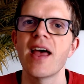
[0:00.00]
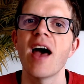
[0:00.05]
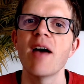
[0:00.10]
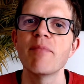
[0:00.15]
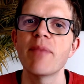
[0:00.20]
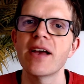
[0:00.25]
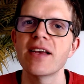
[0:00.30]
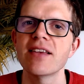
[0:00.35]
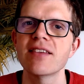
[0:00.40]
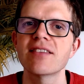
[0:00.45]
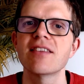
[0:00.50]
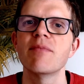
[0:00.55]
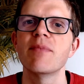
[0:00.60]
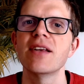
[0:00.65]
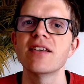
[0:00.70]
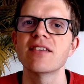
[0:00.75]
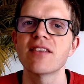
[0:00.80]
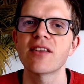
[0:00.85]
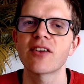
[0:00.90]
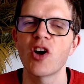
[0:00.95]
and paste them
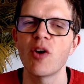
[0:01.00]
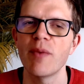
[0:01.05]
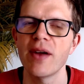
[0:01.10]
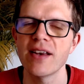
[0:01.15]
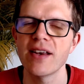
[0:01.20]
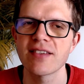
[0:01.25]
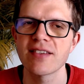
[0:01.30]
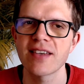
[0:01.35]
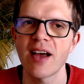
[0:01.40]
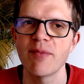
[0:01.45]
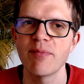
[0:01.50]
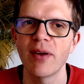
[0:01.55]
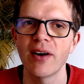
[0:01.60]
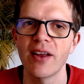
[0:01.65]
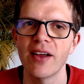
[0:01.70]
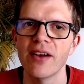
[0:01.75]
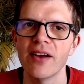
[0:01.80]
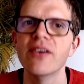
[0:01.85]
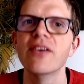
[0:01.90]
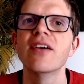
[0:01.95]
into the comments down
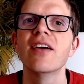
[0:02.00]
below.